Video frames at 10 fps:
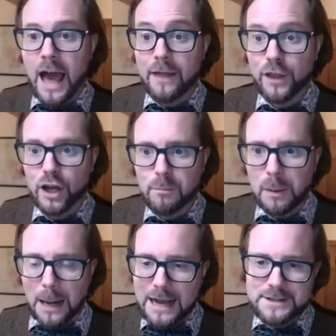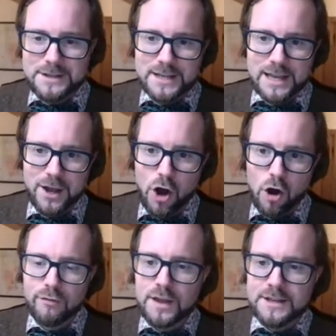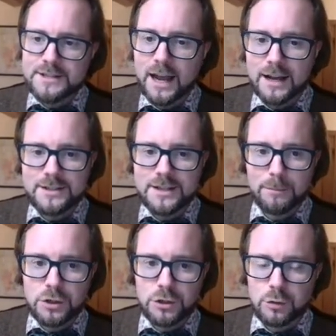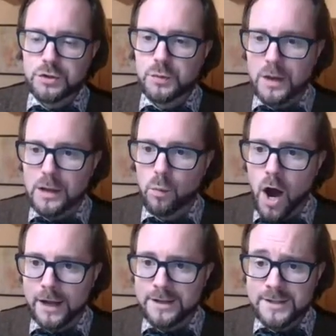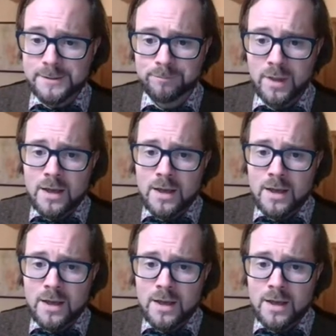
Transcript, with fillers: and the complexity of these exceptional sweet wines.